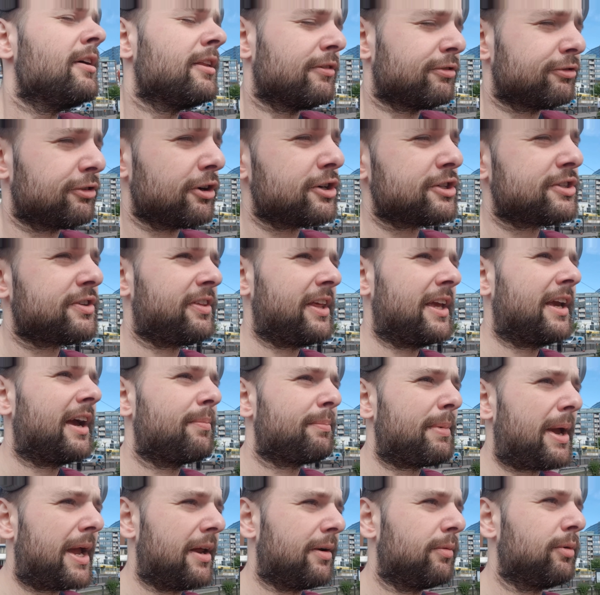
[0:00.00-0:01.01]
the first thing I
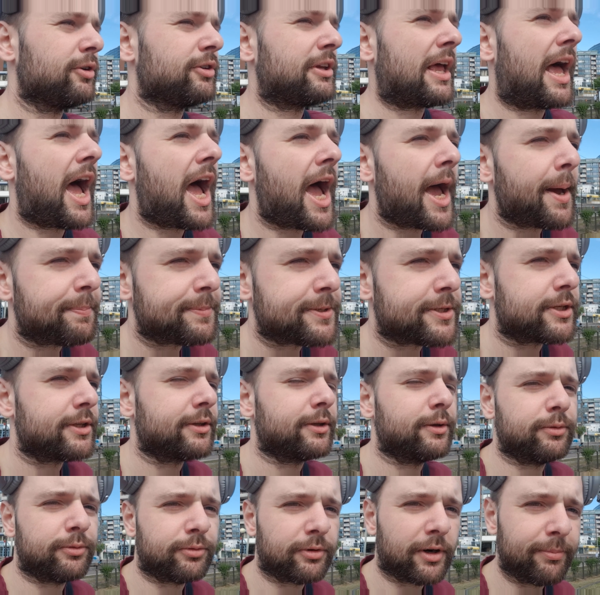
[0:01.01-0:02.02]
made was
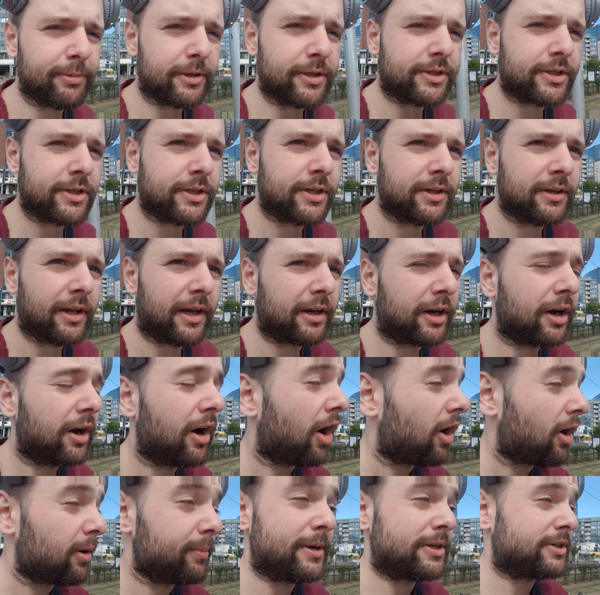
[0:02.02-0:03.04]
absolute rubbish, like
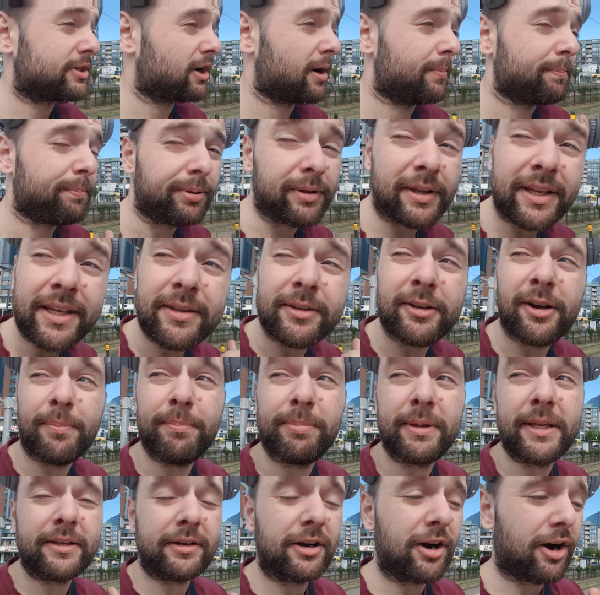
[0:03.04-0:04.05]
garbage, complete,
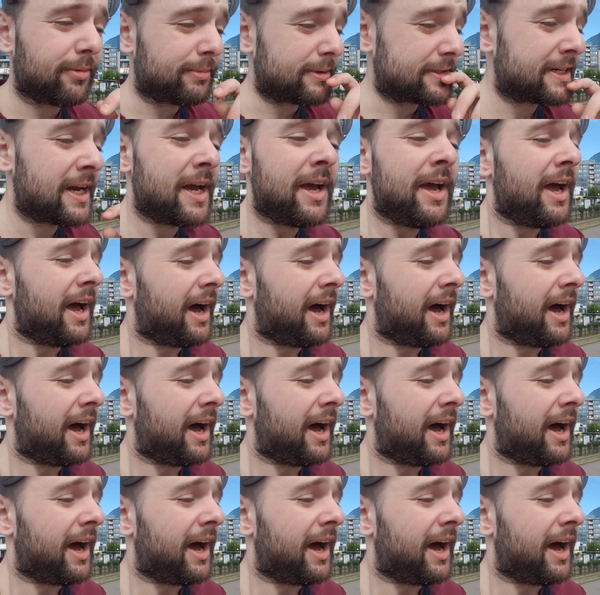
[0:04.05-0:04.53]
complete garbage.